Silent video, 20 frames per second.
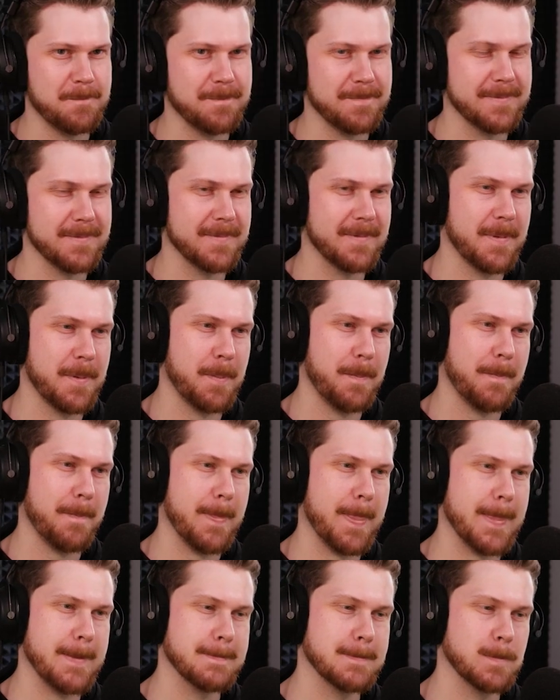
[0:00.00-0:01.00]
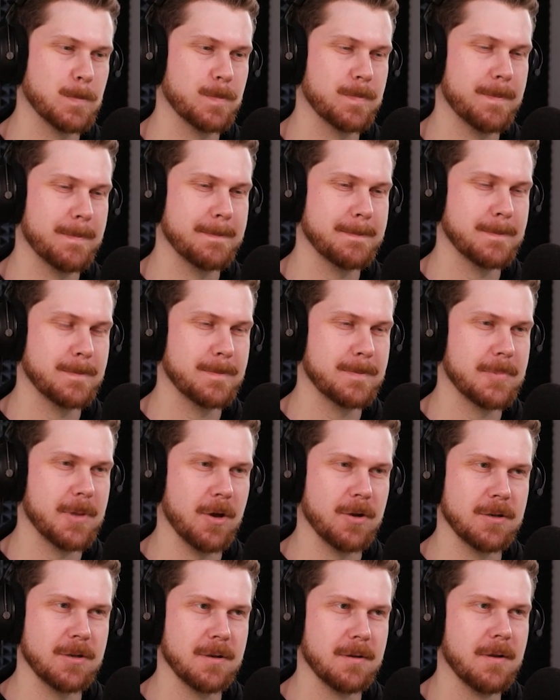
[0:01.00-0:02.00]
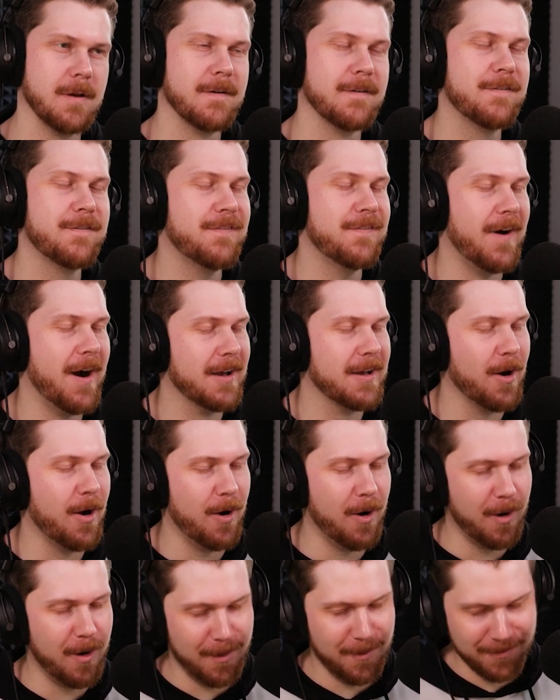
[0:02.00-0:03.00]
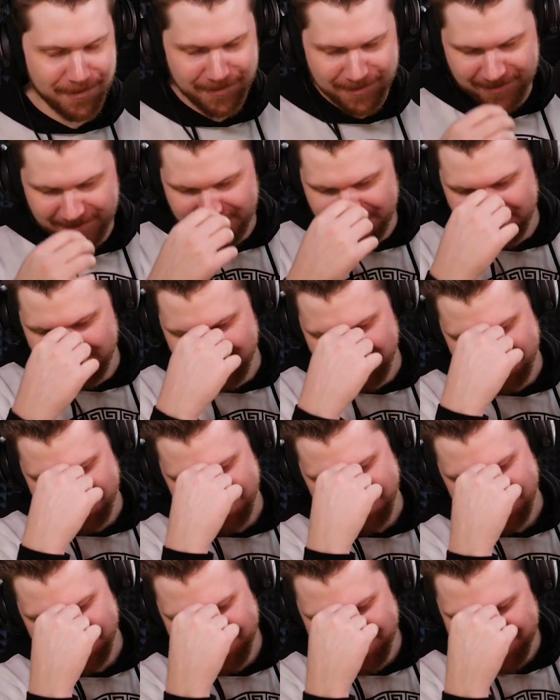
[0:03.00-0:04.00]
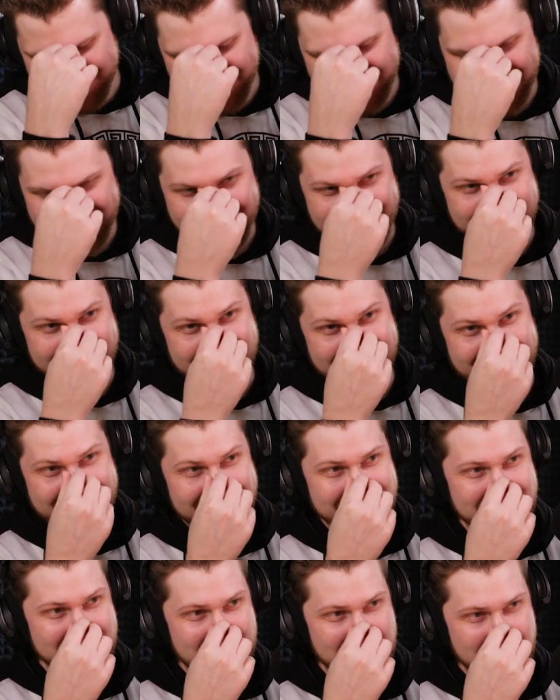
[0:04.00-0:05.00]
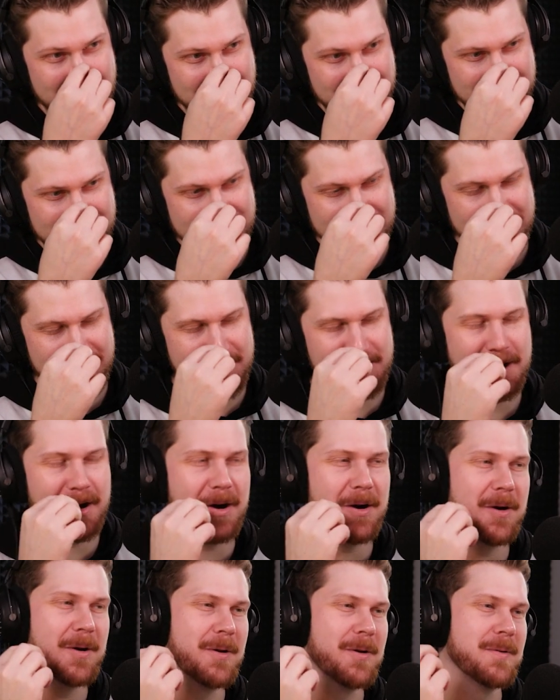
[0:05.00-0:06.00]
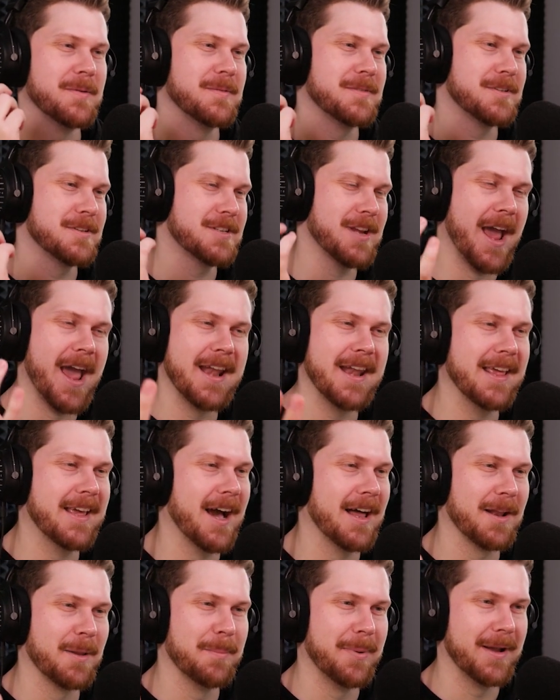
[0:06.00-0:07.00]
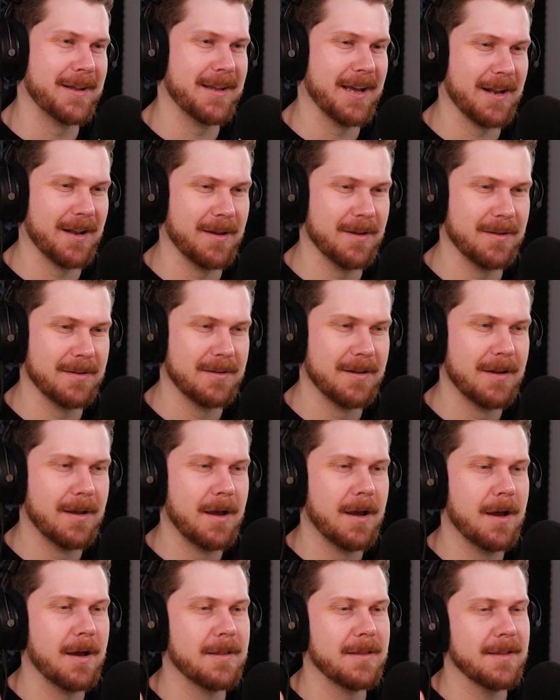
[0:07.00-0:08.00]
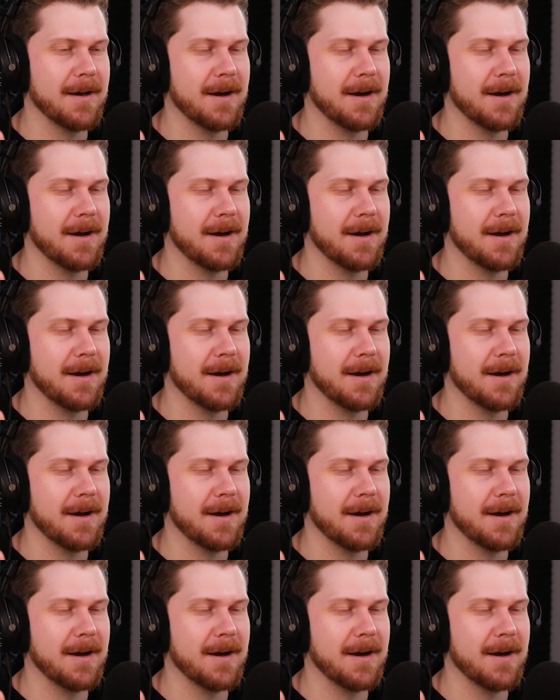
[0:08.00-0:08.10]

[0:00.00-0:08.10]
Ah, hell. Yellow. No. Yellow. Off. Oh, yellow. No, any color but yellow. yellow.